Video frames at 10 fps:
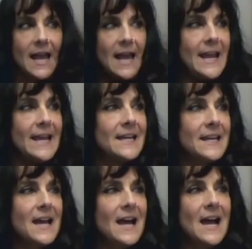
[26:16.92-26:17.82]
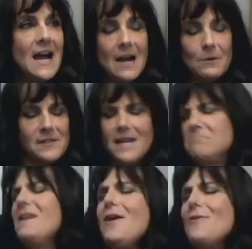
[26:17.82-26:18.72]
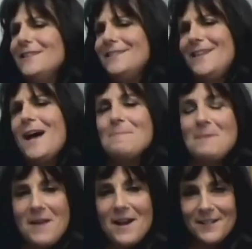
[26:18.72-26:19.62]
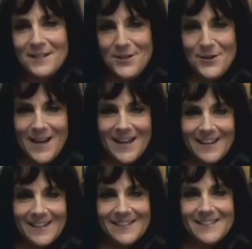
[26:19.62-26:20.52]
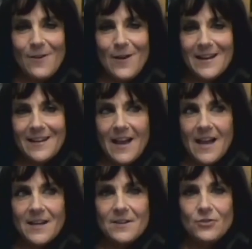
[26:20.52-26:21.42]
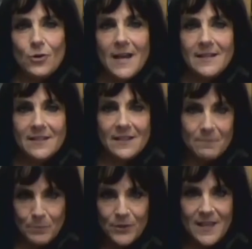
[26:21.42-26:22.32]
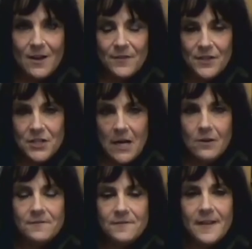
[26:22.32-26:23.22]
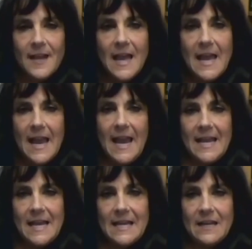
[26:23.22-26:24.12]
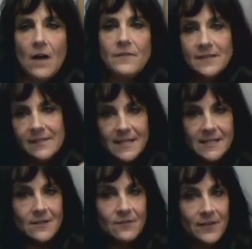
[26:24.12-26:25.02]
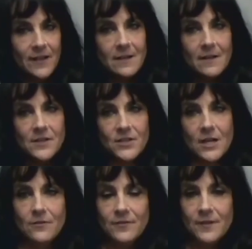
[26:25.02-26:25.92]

And I was like, no, that's dumb. I'm not going to do it. So I kind of tried to put that on the shelf. And obviously it didn't fit on the shelf.